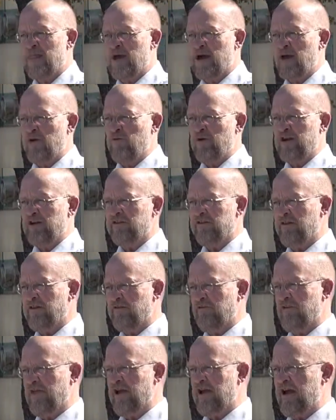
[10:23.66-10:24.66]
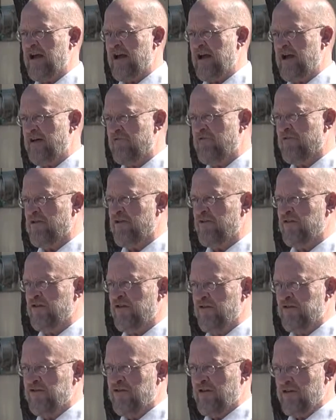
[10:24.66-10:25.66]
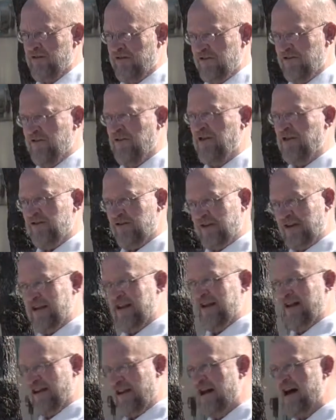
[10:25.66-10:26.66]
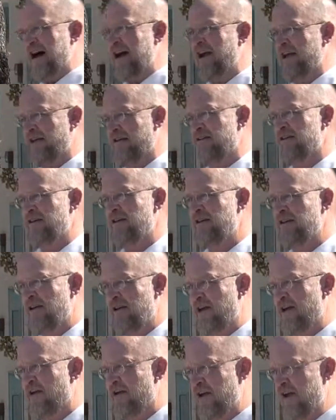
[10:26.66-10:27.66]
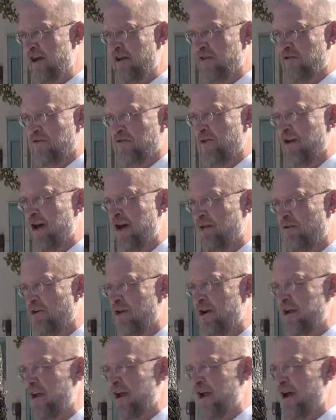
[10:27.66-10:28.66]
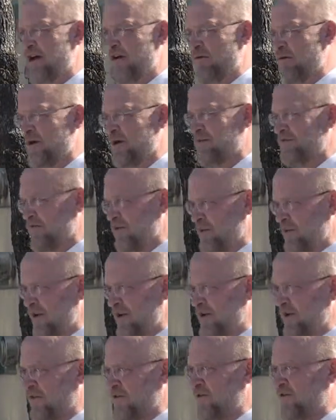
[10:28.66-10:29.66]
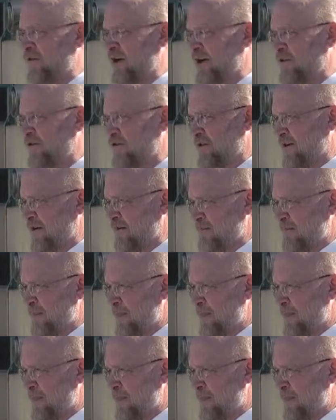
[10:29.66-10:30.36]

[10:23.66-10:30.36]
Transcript: I went to the VA for assistance, and they said, get in line. And things were not working out well for me as a veteran.